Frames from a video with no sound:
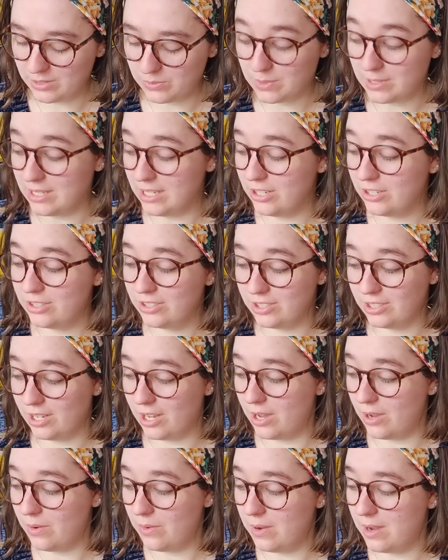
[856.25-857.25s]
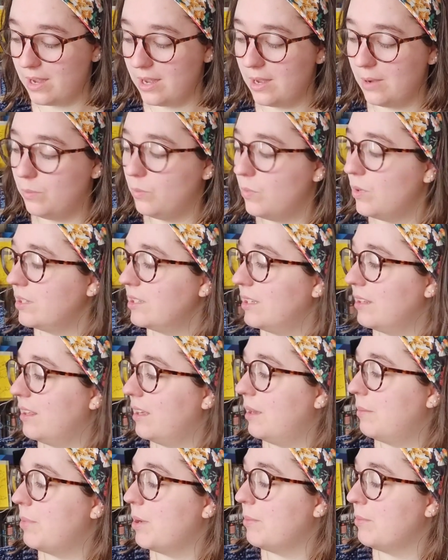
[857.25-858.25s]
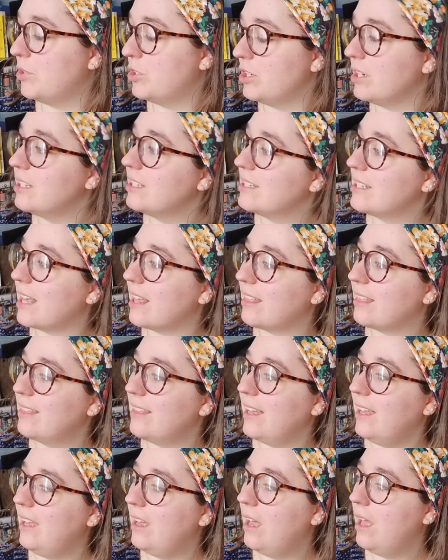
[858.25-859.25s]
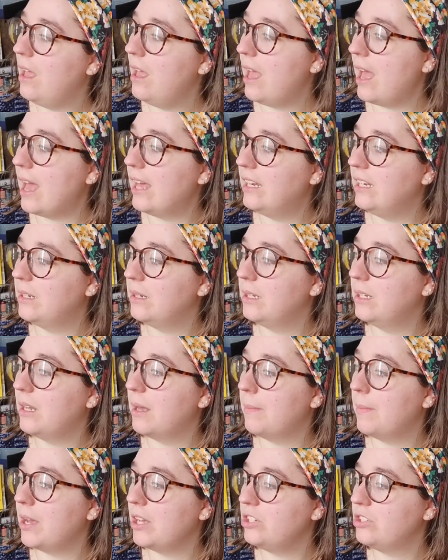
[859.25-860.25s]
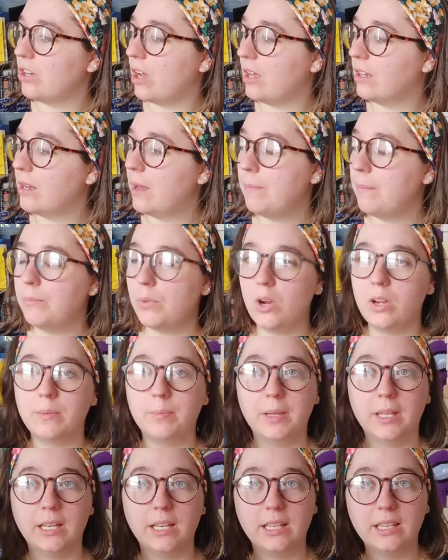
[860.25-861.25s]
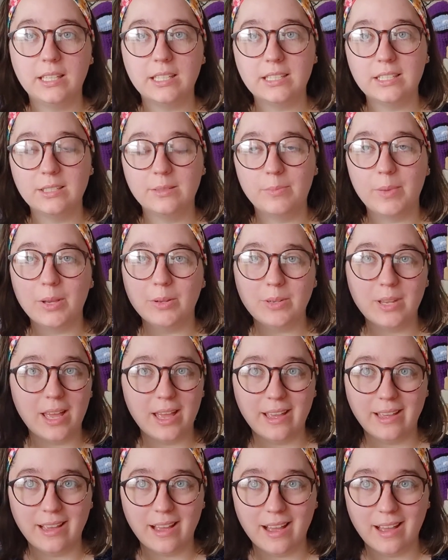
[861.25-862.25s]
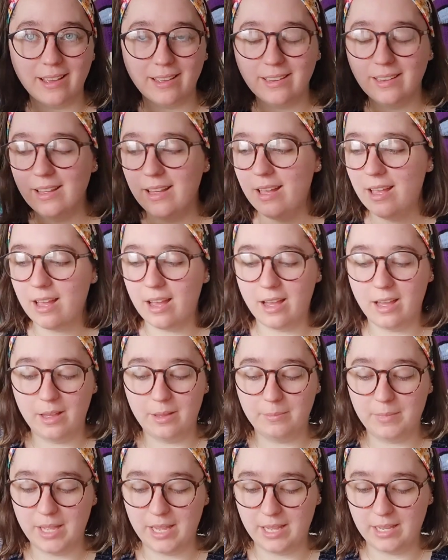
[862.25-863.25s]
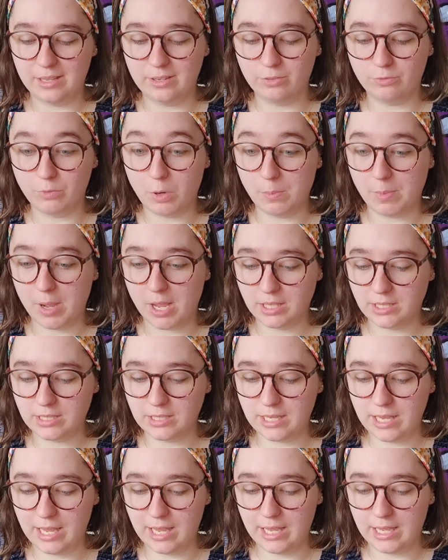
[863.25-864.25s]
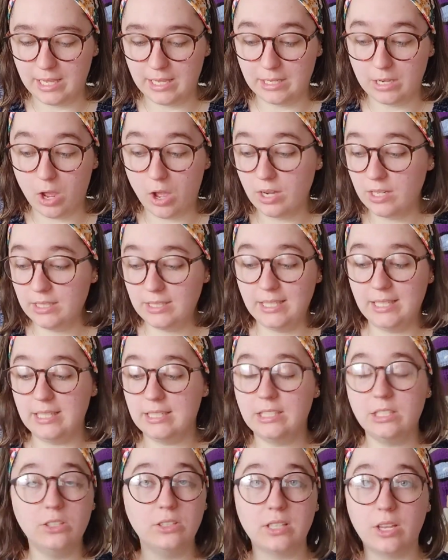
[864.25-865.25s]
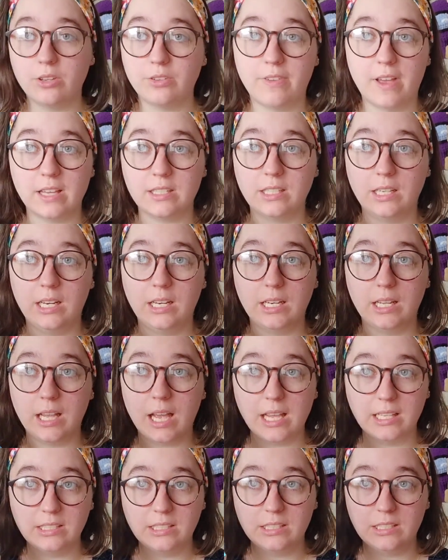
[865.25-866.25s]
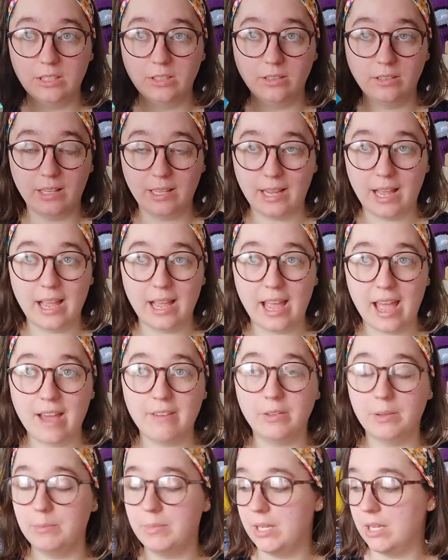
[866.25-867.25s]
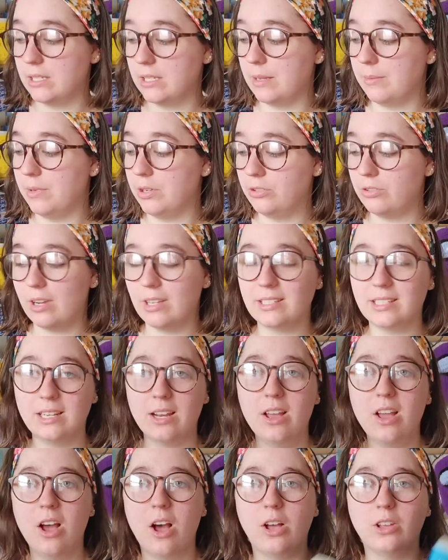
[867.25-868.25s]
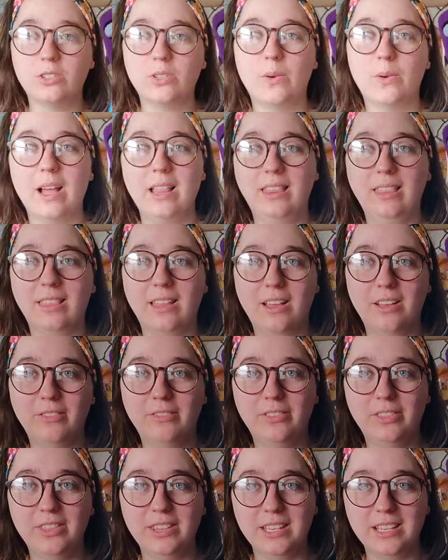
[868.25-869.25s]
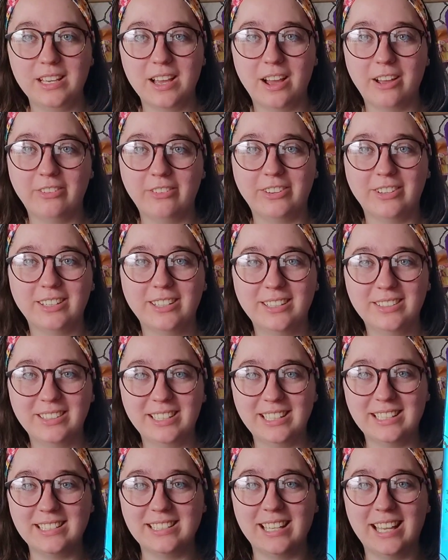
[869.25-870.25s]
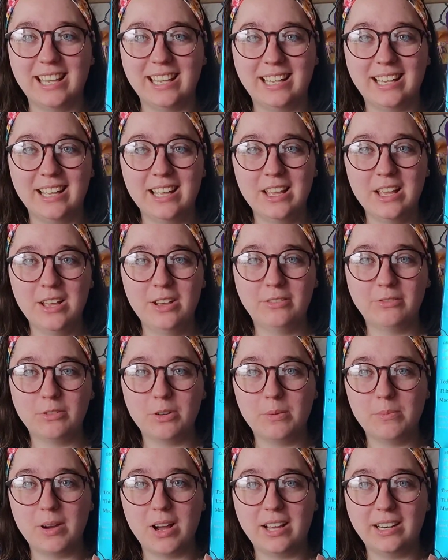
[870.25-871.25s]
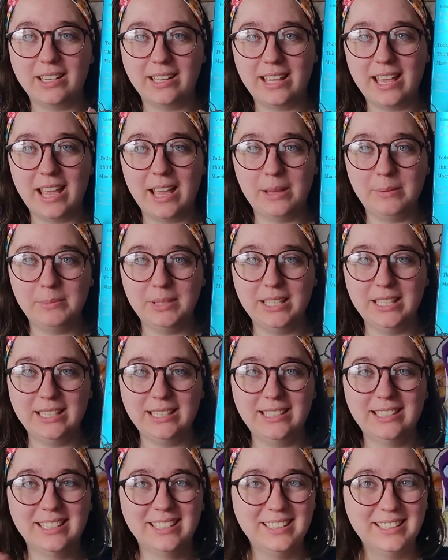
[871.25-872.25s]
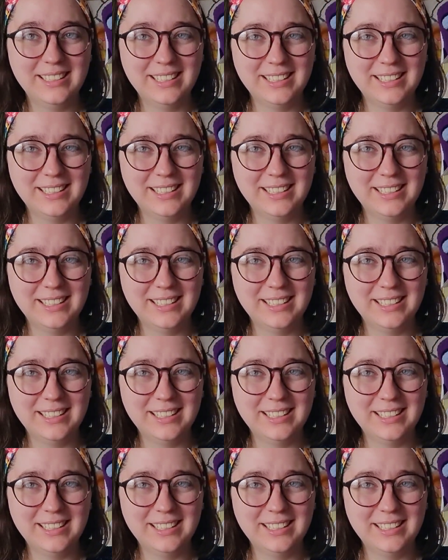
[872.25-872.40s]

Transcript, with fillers: This was years ago. Um, What to Think About Machines That Think, edited by John Brockman, and this is about A I um, and robots. And honestly, it still sounds fascinating. I still, like, I have it because I'm interested. Also, I love the cover. It's like robotic Hamlet.